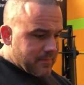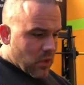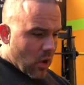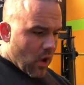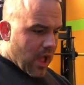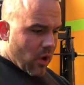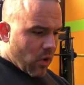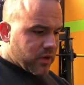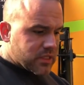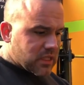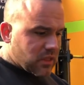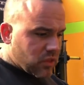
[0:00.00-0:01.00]
that I
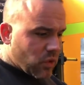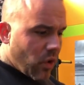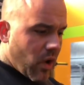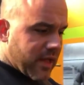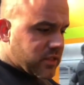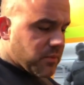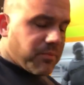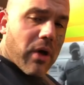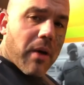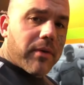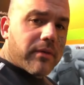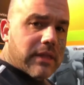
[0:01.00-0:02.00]
honestly thought I had some
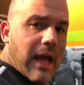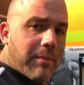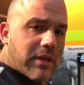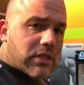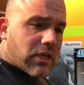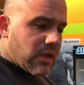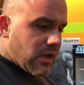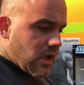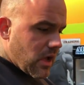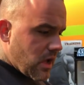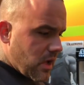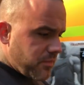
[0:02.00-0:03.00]
permanent damage
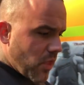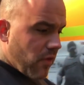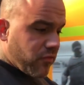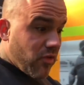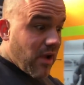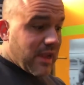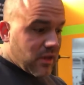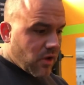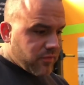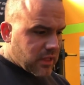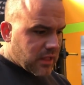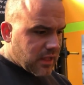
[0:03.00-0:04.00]
um, that I've created
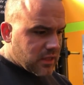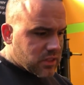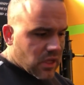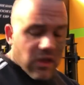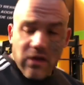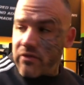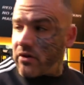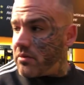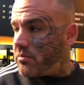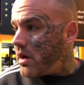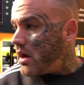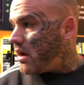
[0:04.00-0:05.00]
over the years
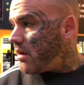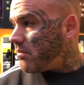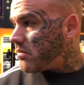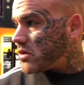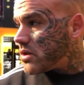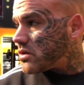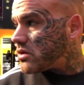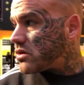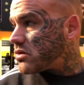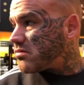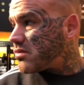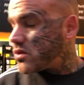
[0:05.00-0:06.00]
from um,
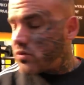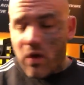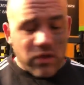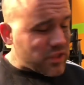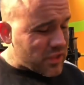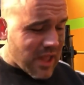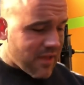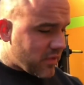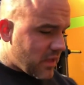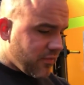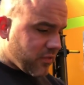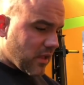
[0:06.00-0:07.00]
just squats, just
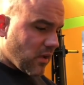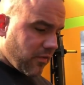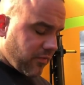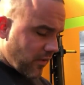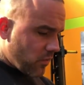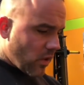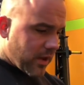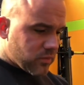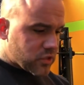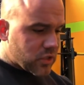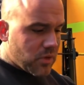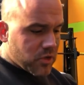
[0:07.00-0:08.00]
heavy lifting. I felt like there
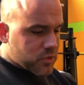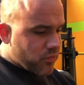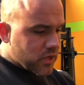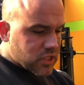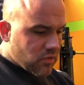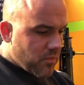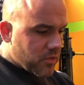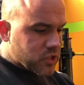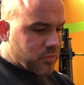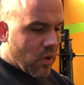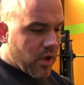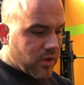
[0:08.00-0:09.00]
was too much pressure on my
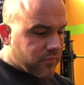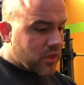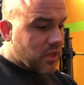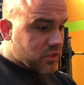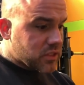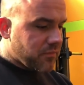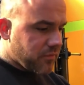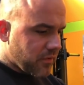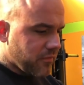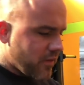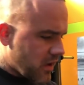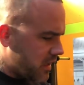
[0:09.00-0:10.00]
spine. I've done
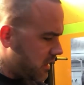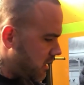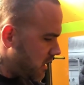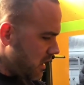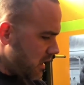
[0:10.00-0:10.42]
something fucking,